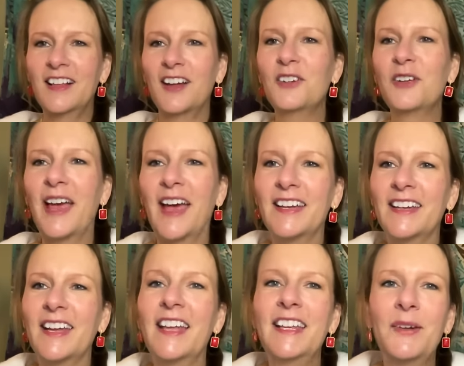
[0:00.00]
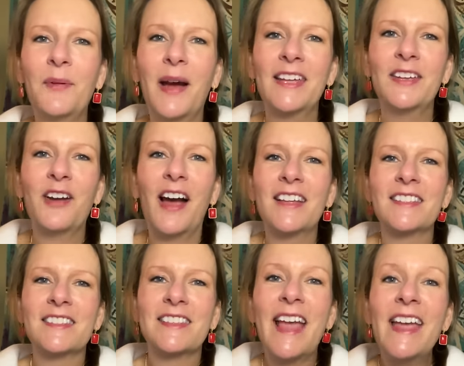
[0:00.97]
Okay, anyway, you
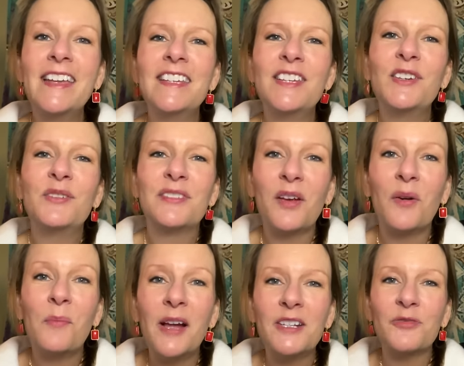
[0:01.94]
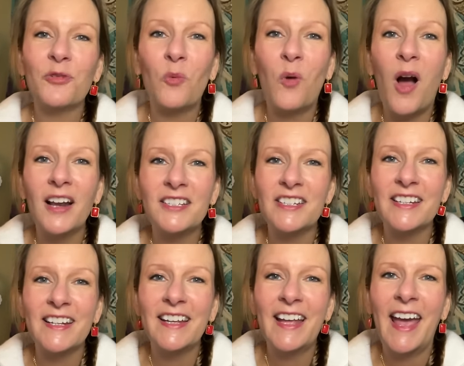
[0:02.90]
guys, thank you so much for
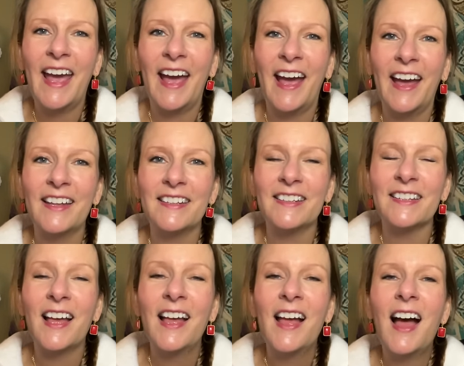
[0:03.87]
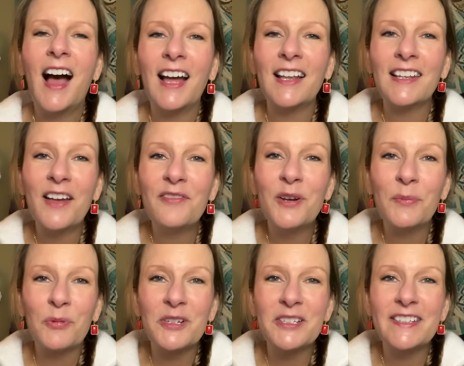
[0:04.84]
watching, and I love and
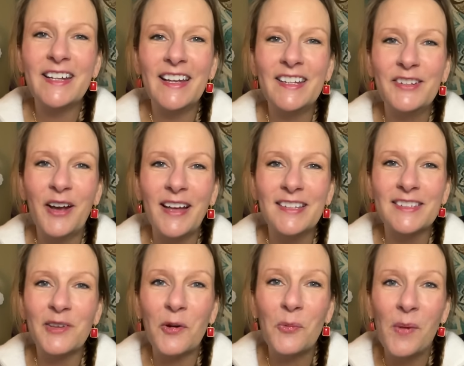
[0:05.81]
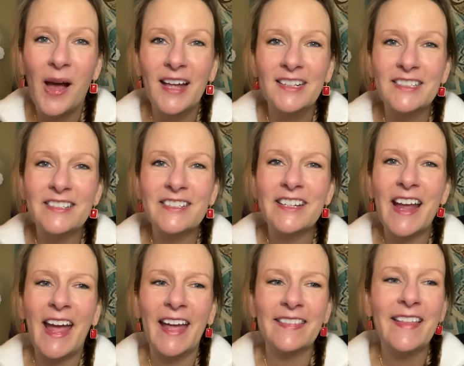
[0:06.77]
appreciate you guys so much,
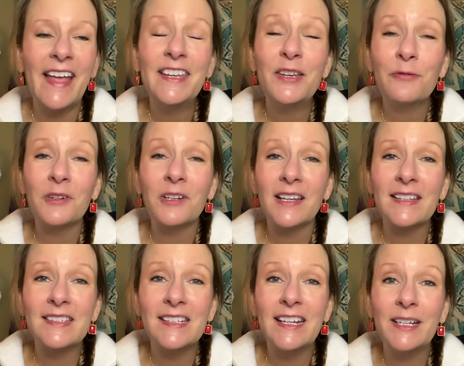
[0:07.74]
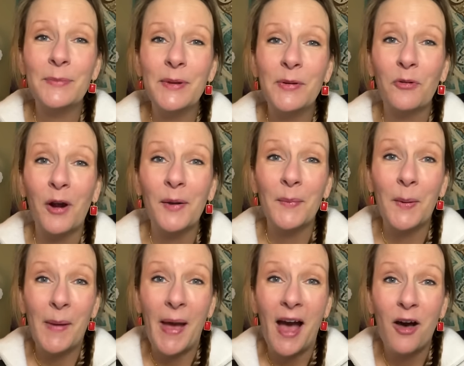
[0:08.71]
and thank you for listening to me run my
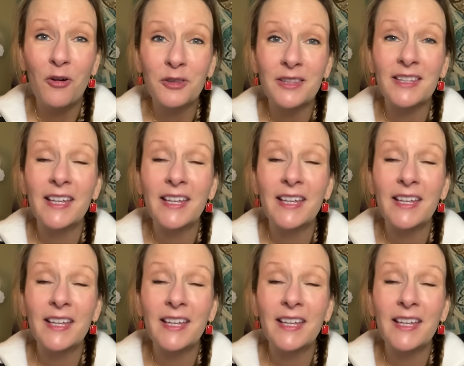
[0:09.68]
mouth.